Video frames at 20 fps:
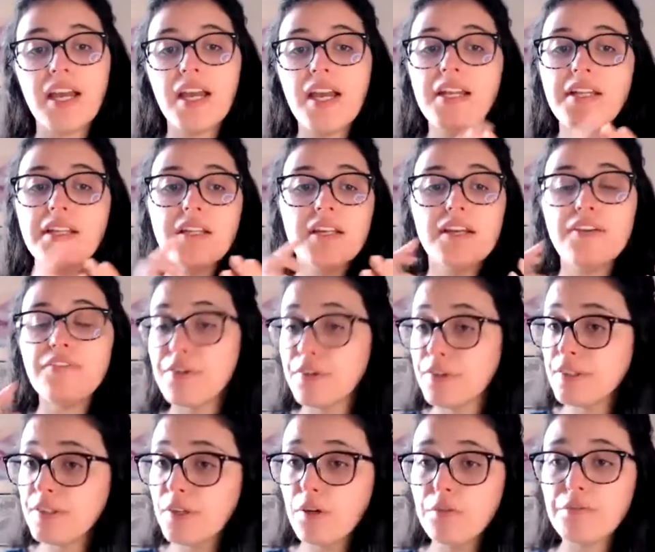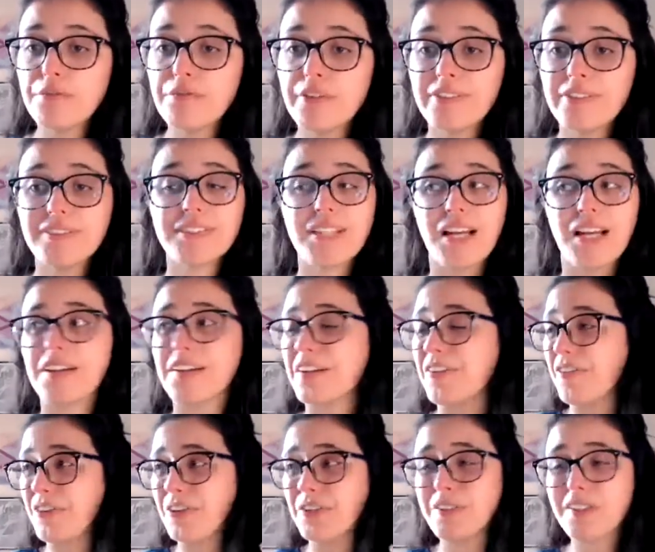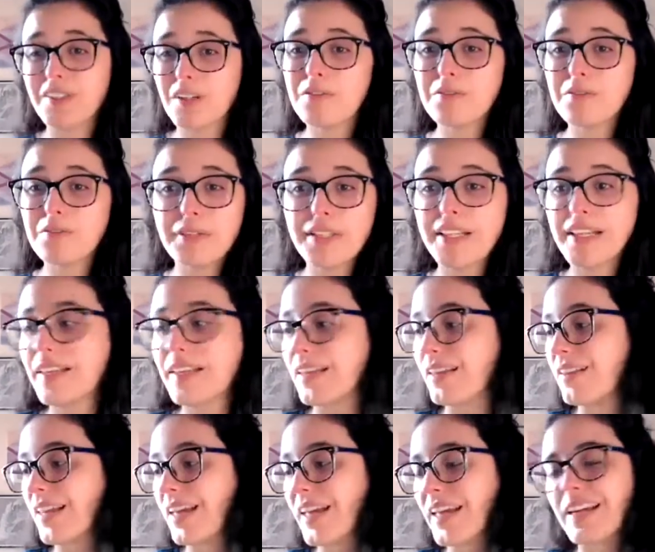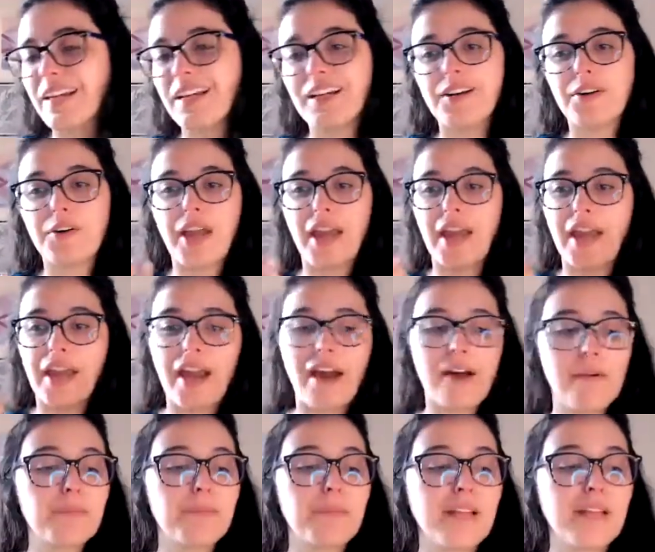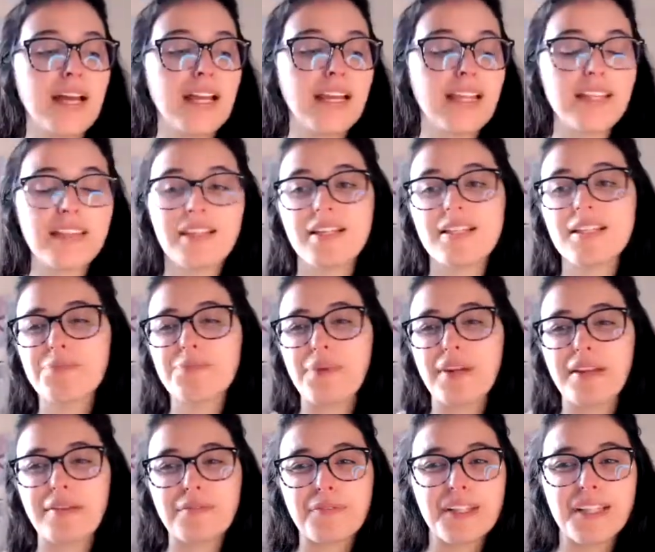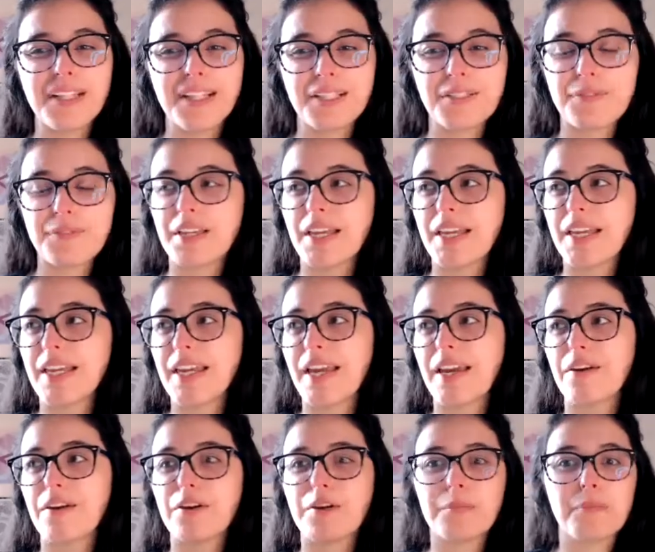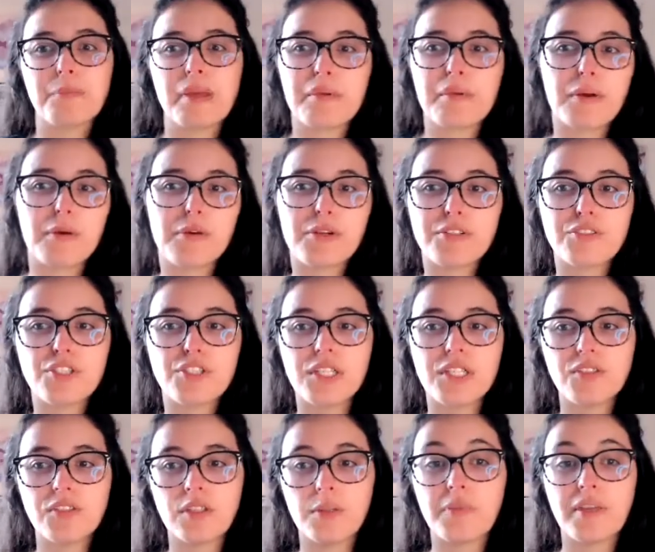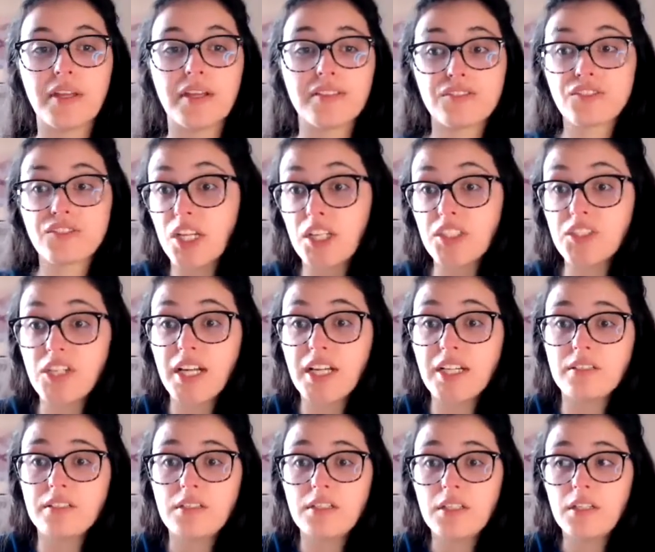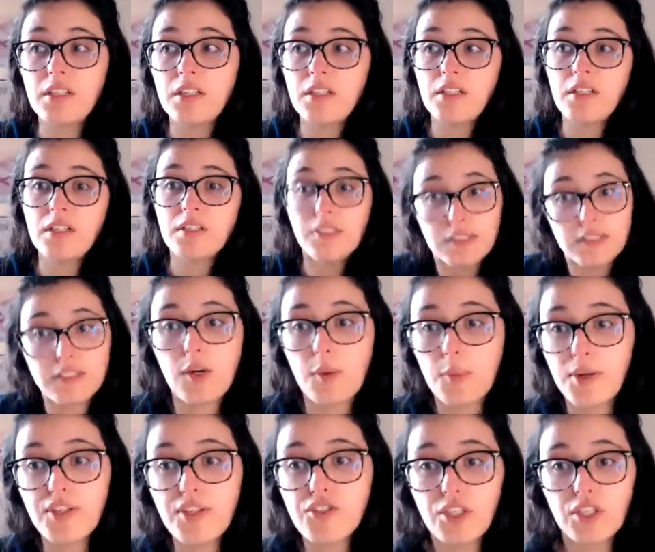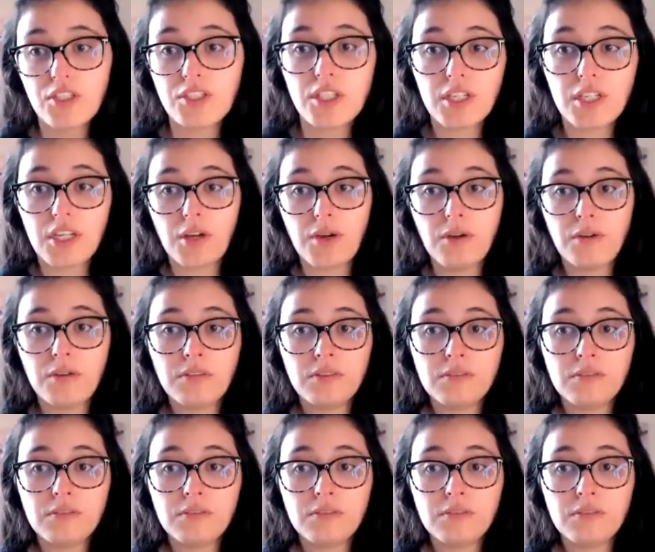And if you don't feel stuck, if you don't really like, okay, I'm planning this, but I really don't like it, or maybe I want to change some things, change it. Nobody's judging you.